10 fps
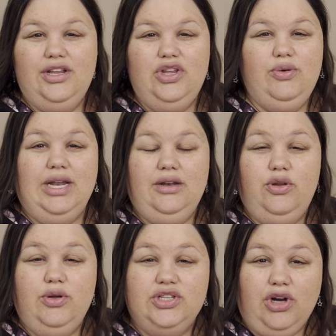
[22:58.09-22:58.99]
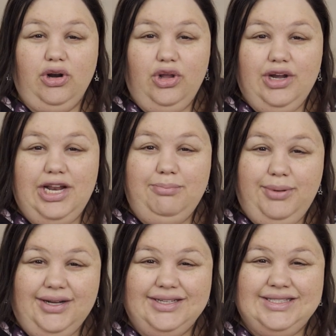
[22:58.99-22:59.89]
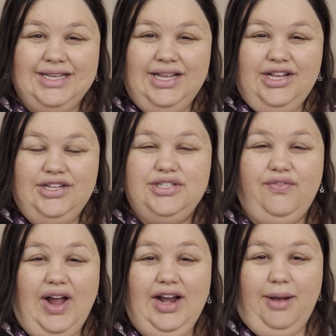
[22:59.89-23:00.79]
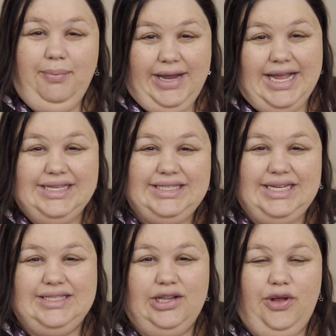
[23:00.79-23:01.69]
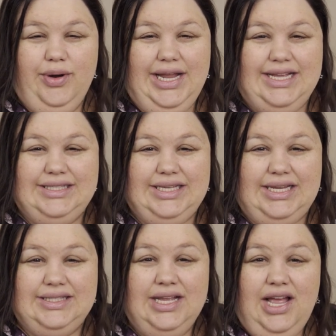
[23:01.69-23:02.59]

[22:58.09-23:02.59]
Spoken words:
you can start looking in books to find uppercase Z's and lowercase Z's.